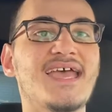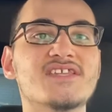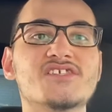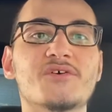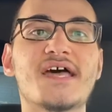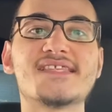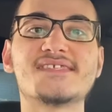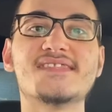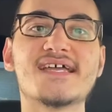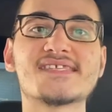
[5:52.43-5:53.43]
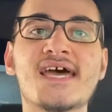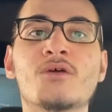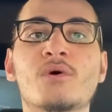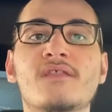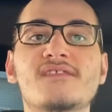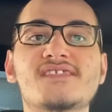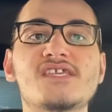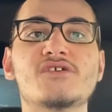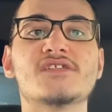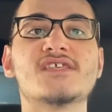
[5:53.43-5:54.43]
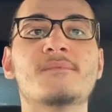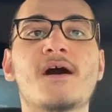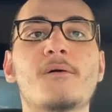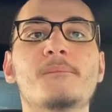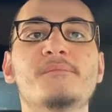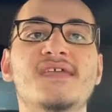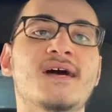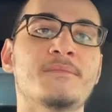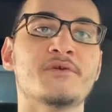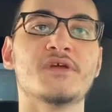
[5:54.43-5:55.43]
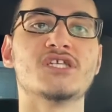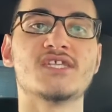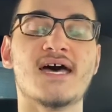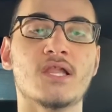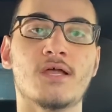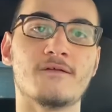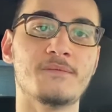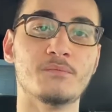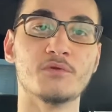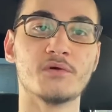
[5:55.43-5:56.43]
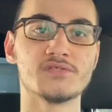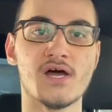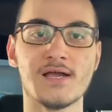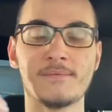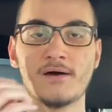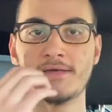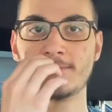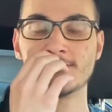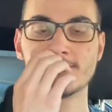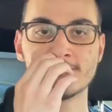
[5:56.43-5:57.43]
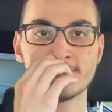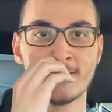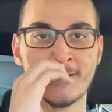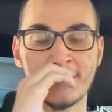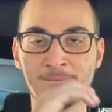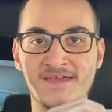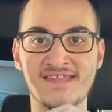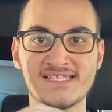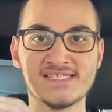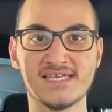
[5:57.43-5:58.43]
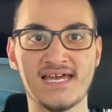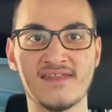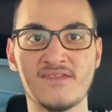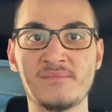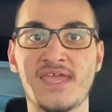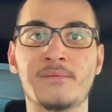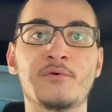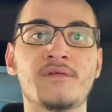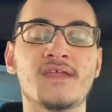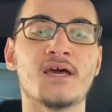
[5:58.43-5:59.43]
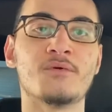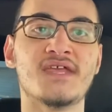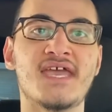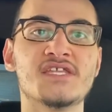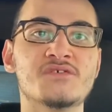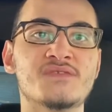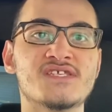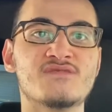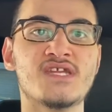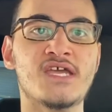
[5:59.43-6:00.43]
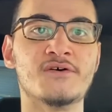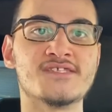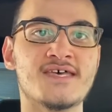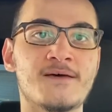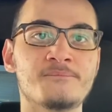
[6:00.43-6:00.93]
that's kind of one of the secrets about becoming rich that a lot of people don't talk about is, and that's kind of the main point that I want to get to in this video, is that